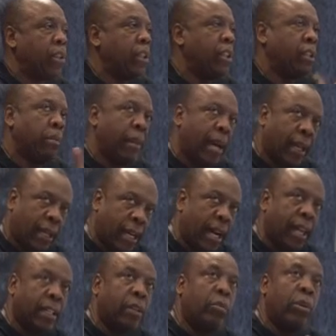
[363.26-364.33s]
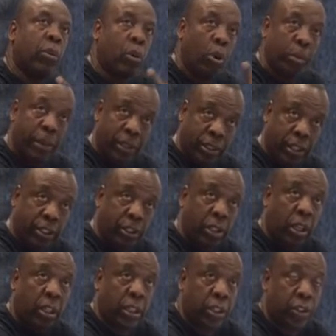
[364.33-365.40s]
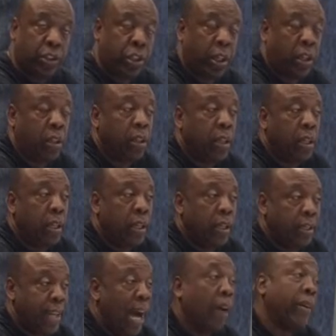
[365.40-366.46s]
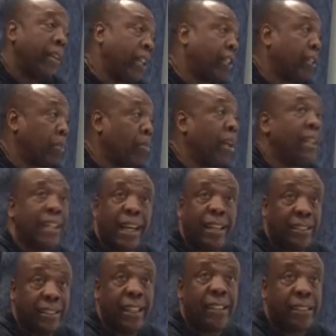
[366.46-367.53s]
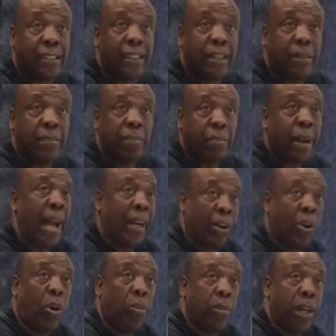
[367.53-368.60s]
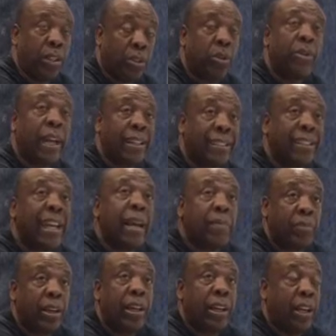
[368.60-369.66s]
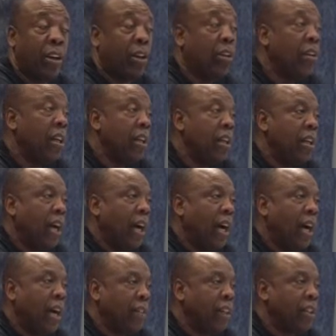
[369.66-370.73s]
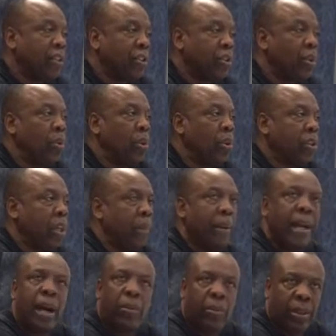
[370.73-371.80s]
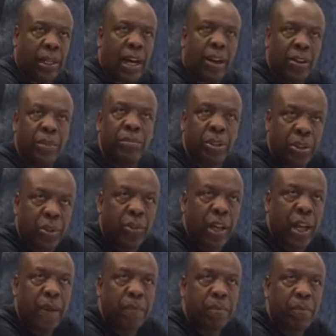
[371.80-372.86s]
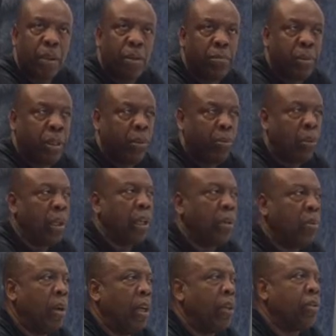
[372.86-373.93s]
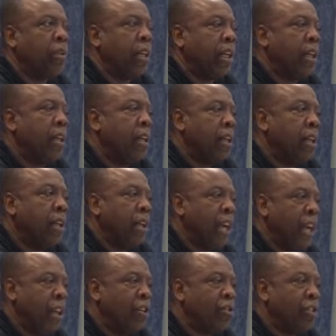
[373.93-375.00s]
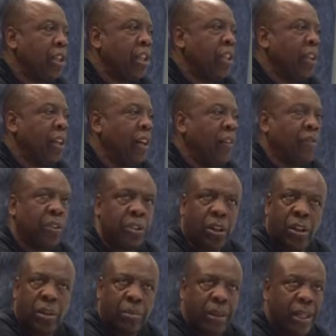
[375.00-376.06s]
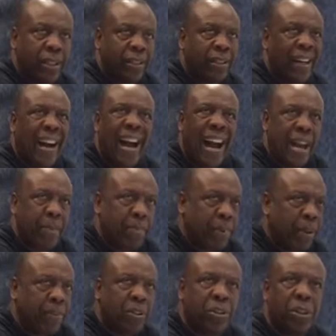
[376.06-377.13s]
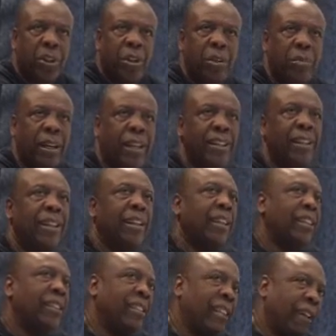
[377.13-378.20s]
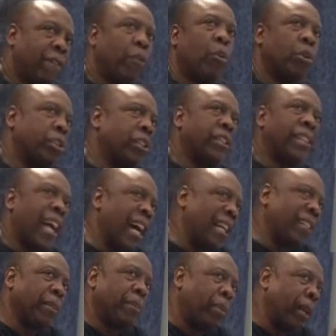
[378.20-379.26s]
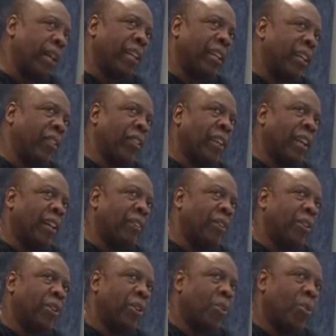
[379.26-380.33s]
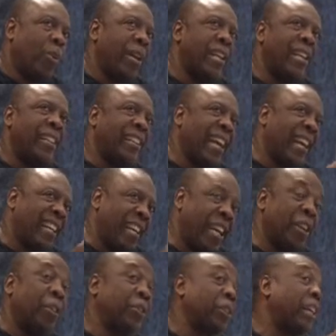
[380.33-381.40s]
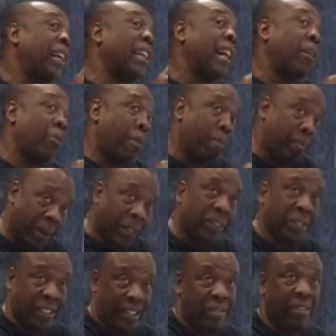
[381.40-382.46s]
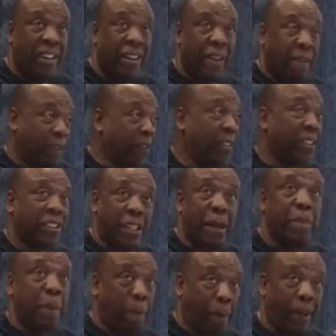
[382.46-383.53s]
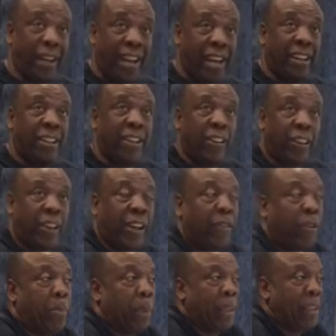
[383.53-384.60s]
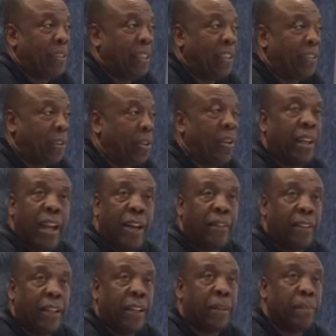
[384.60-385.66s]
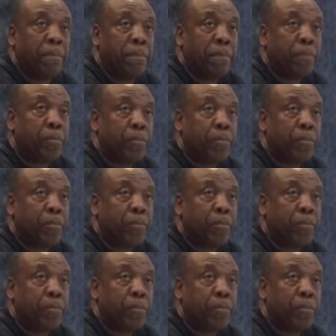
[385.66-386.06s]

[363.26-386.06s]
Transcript: we see the Malachi that we were hoping to see starting this year. Now he needs to bring that intensity back home and do that same thing here. I think the students coming out will allow him to do that. But it really was the energy of the tournament, the hype of the tournament that forces guys to play at another level. We need that energy in our building for this team to play at another level because they certainly have it in them.